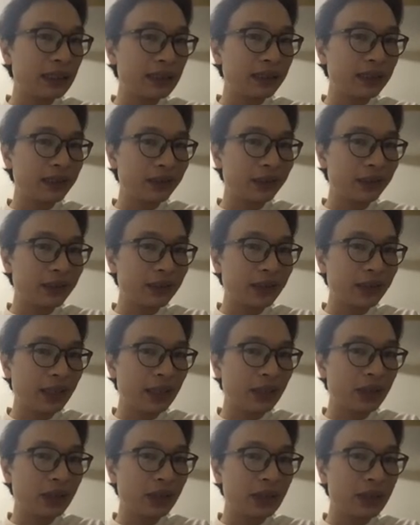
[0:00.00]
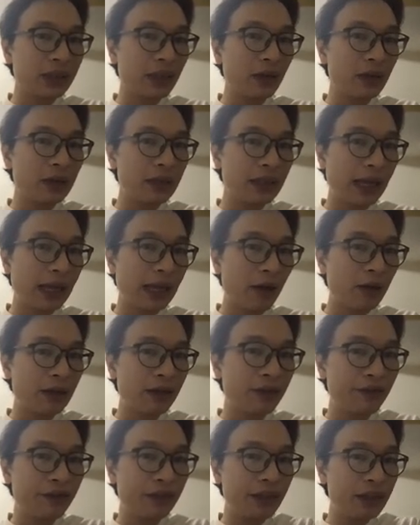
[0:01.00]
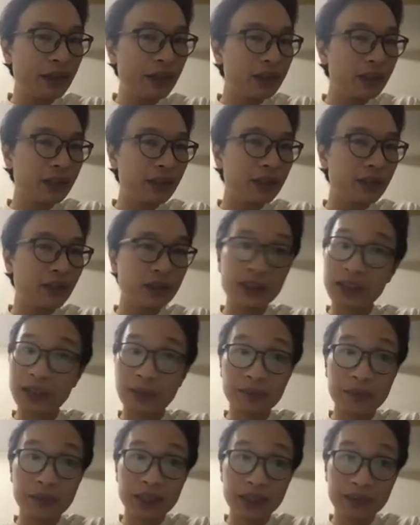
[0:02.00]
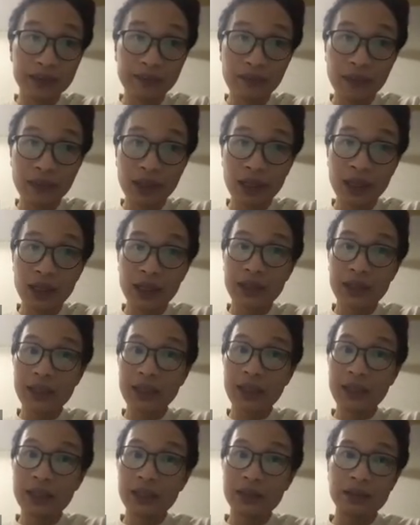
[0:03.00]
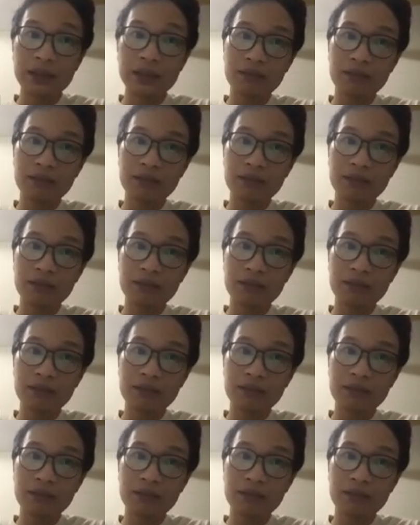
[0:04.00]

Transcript: is essentially only L infinity or something. Then